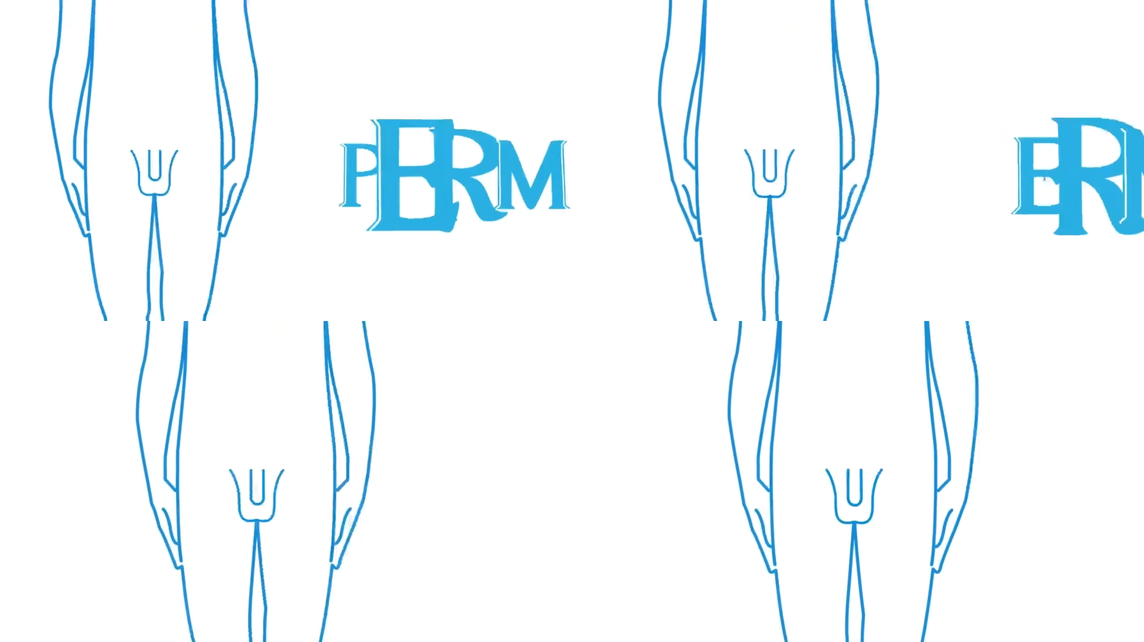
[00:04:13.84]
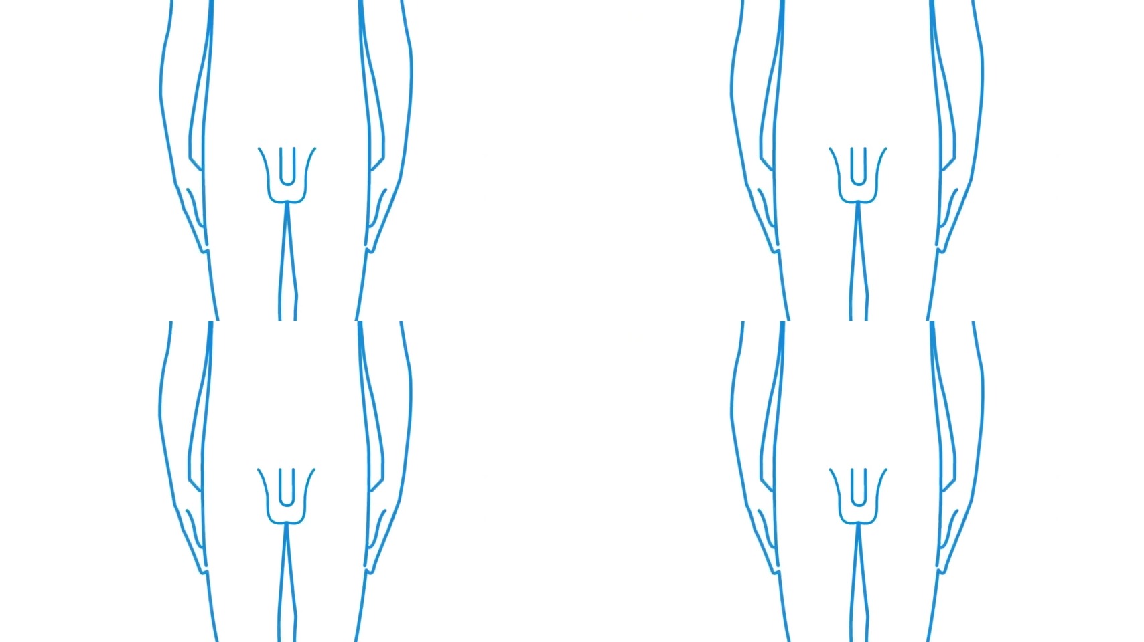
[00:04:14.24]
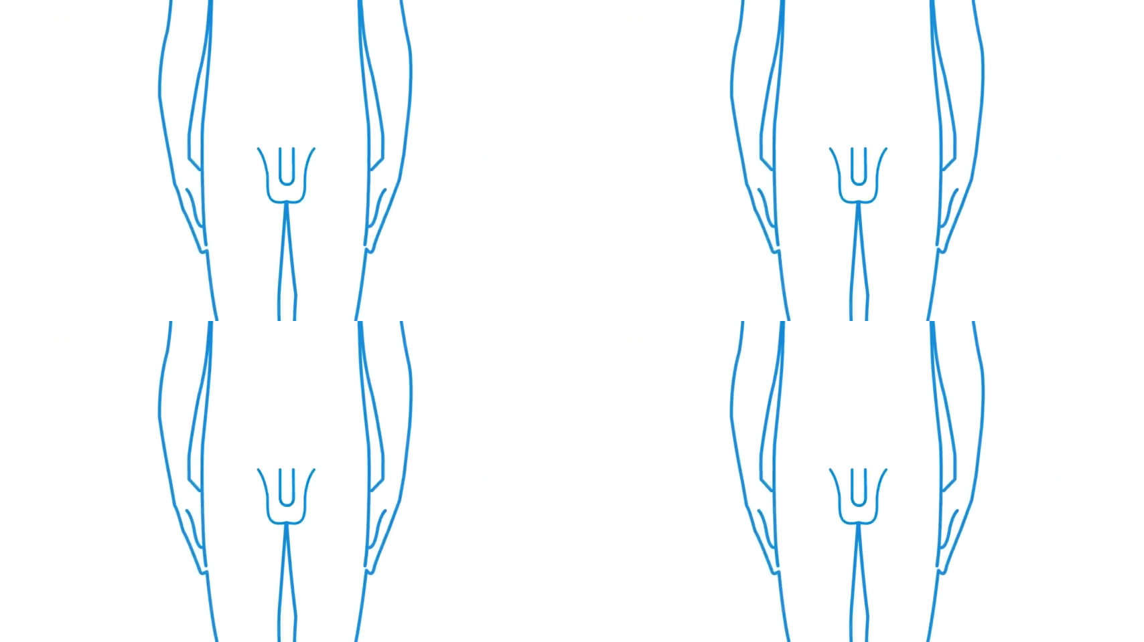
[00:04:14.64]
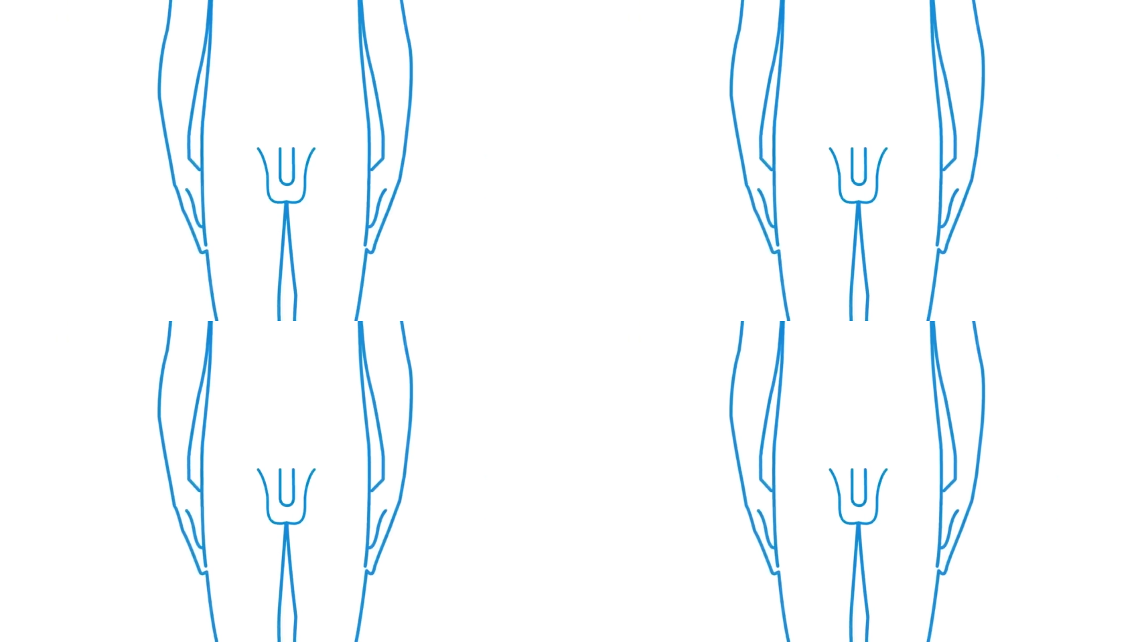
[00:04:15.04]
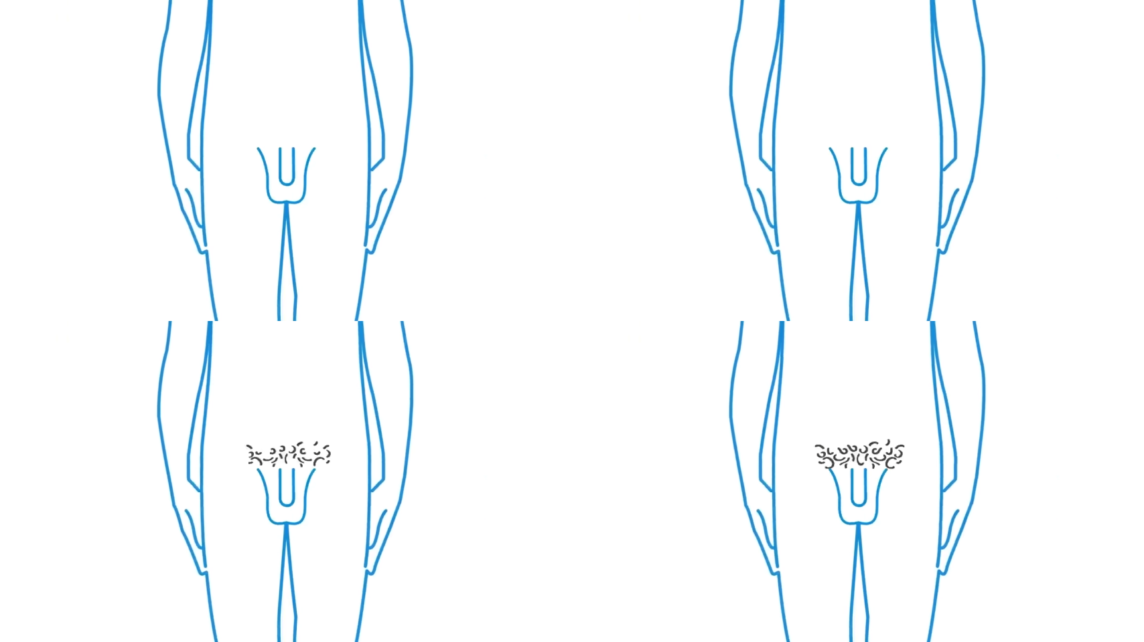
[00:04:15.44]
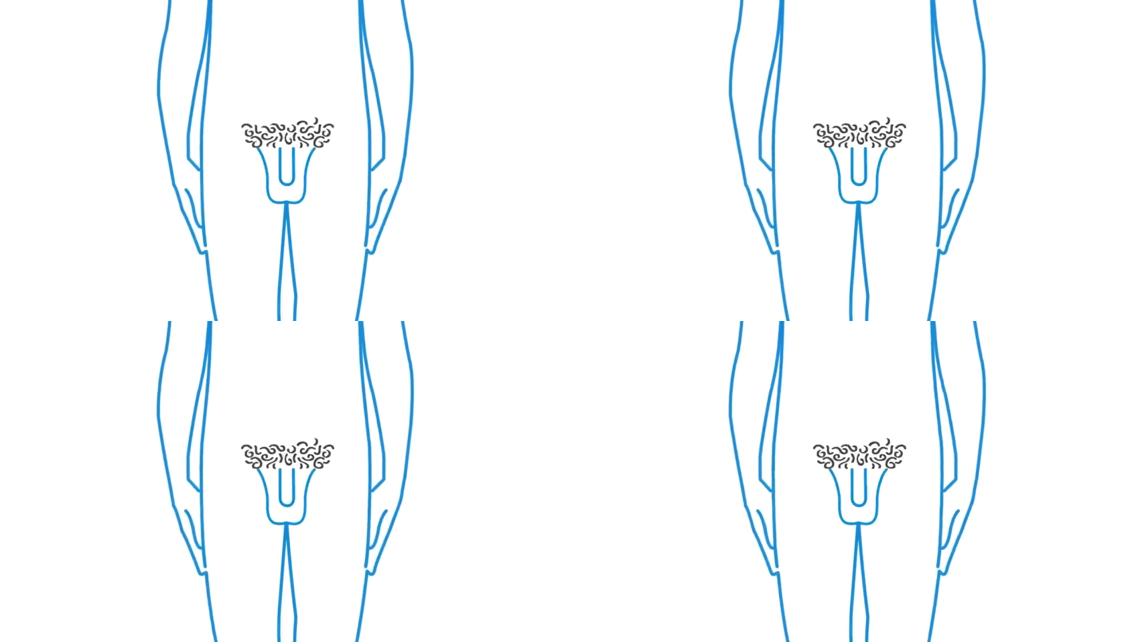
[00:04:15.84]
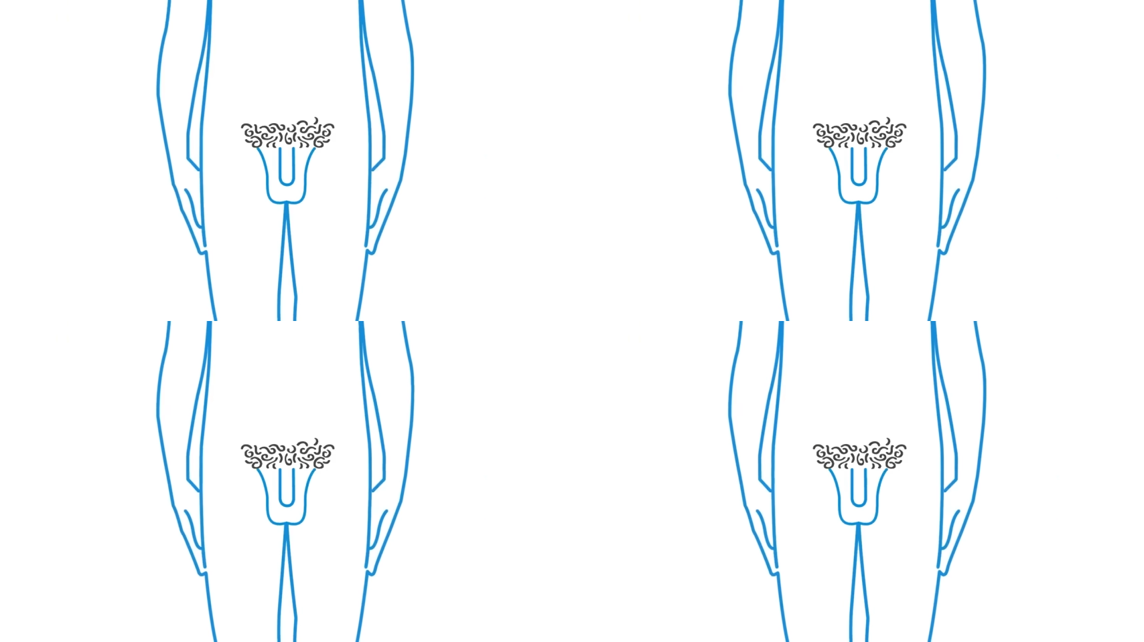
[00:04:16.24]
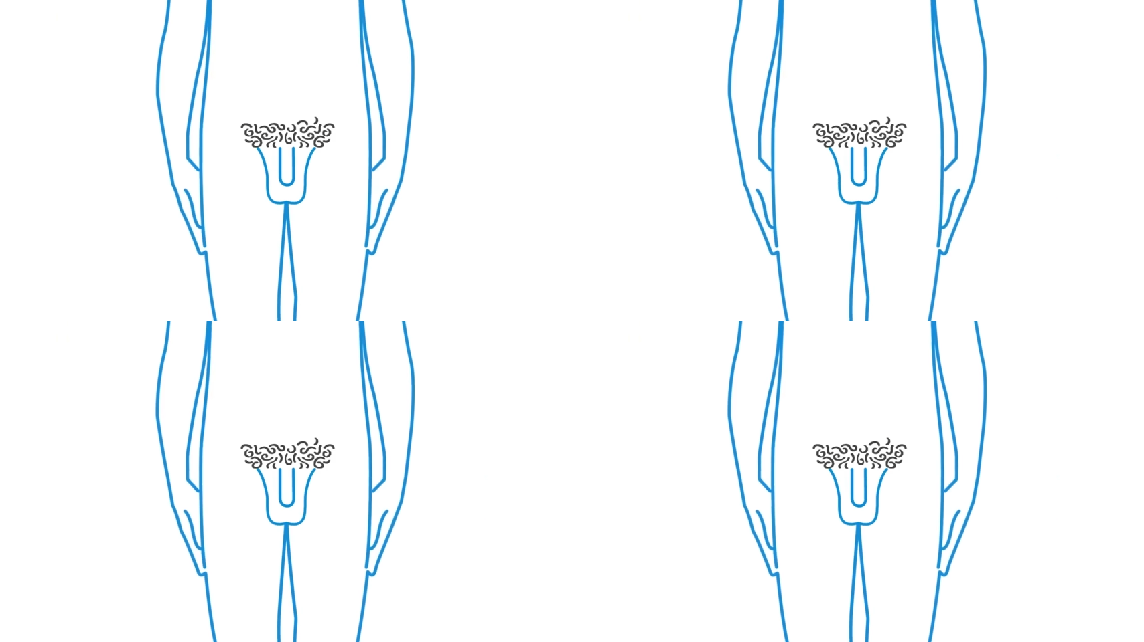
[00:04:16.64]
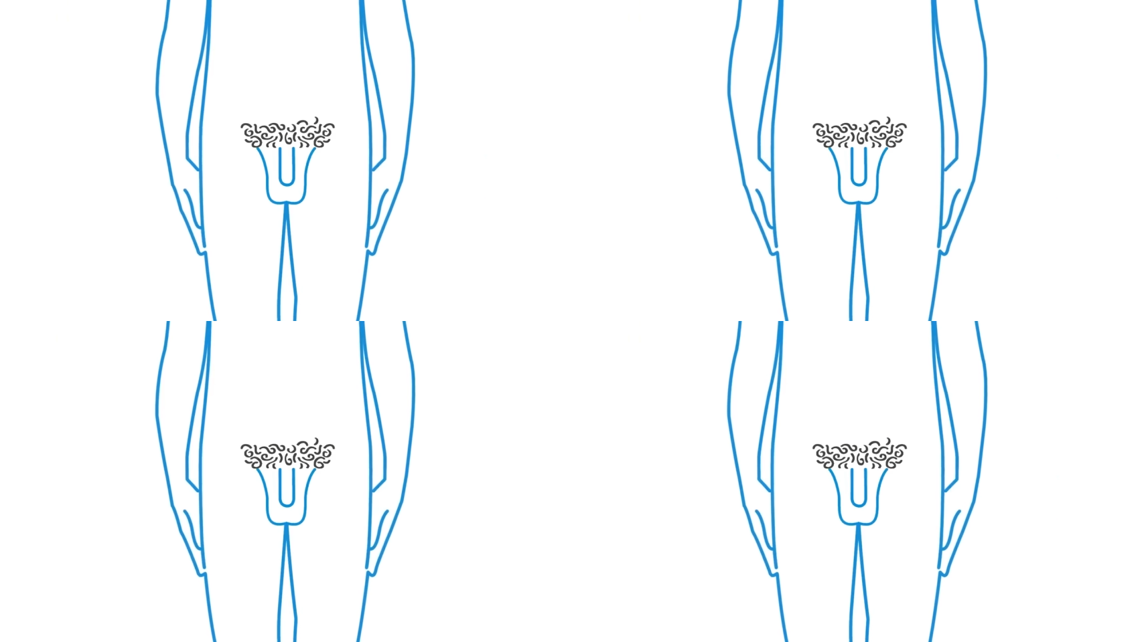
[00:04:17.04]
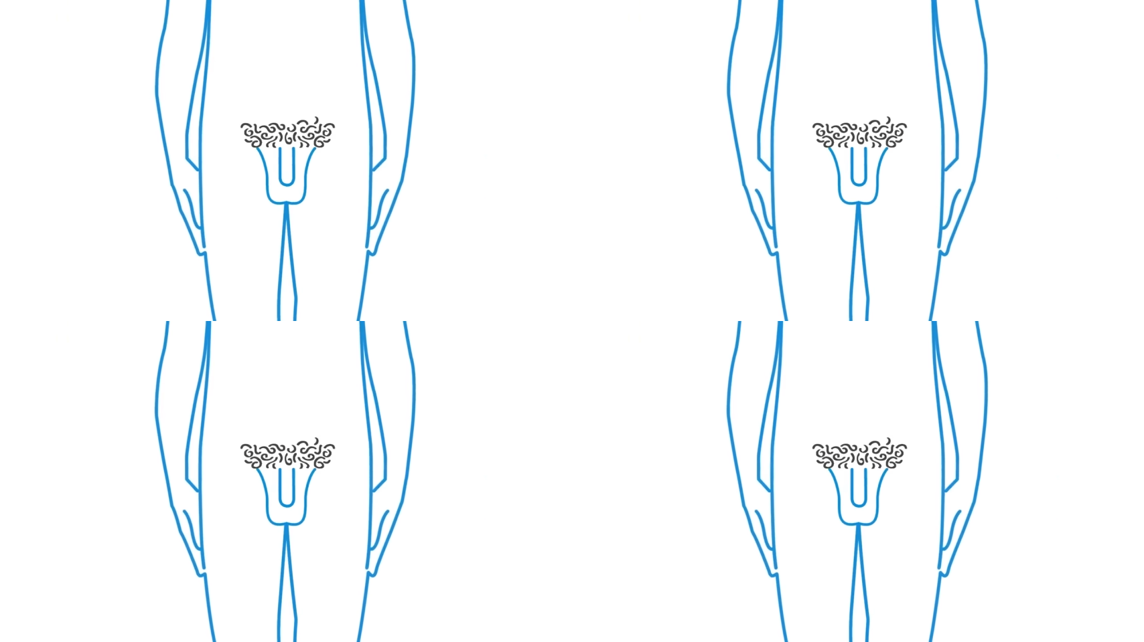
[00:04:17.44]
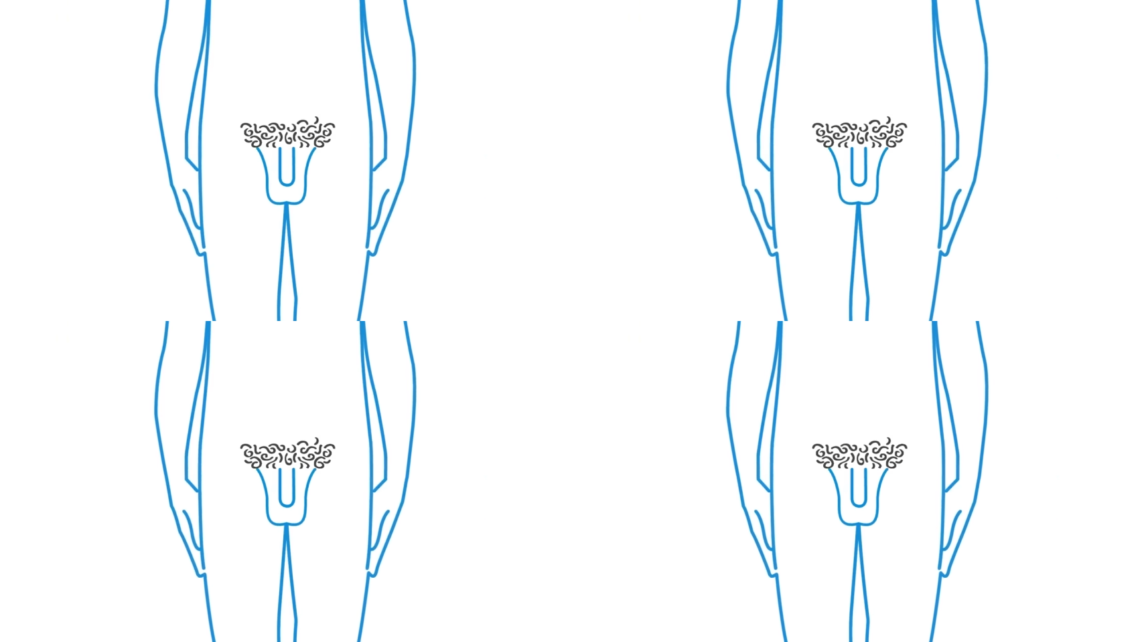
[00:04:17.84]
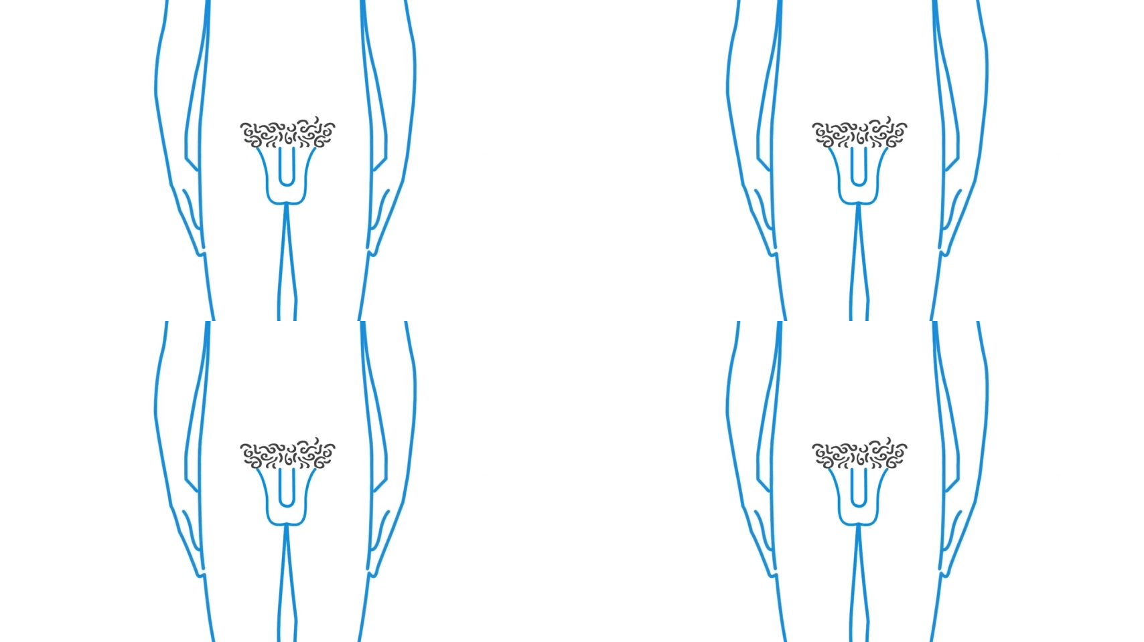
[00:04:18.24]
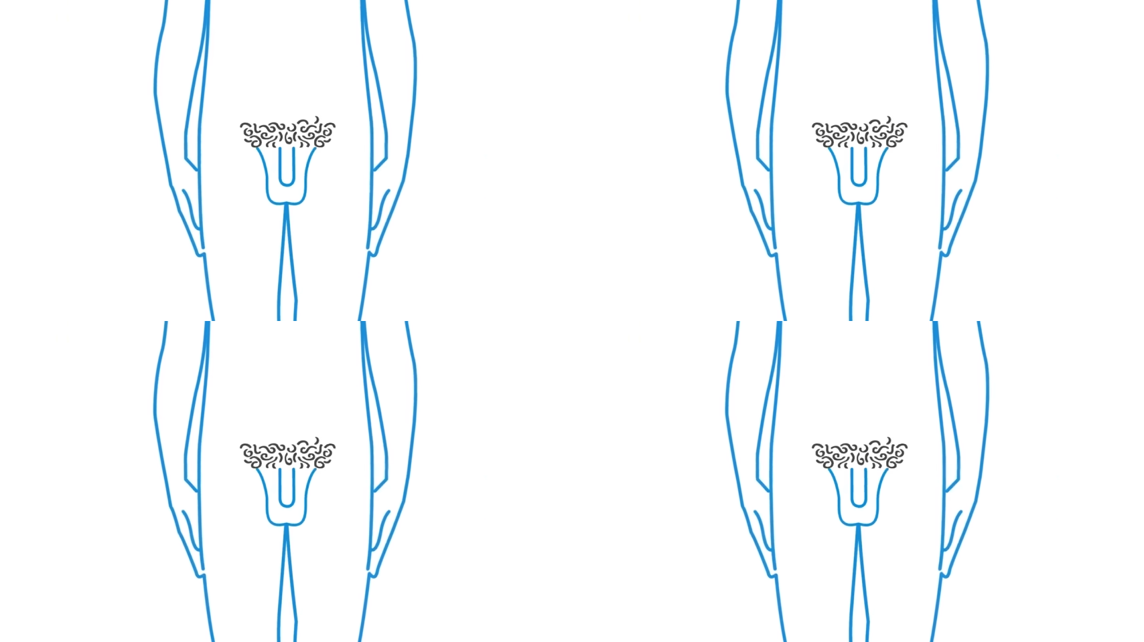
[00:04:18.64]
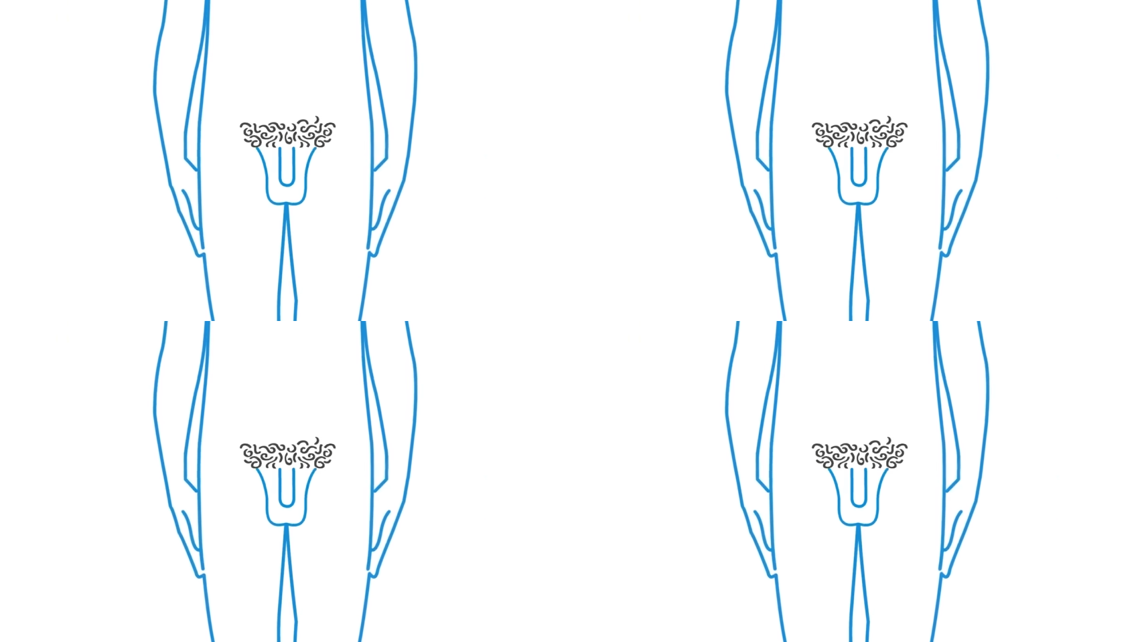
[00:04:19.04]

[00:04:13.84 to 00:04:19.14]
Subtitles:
No face is visible, so there are no lips to read.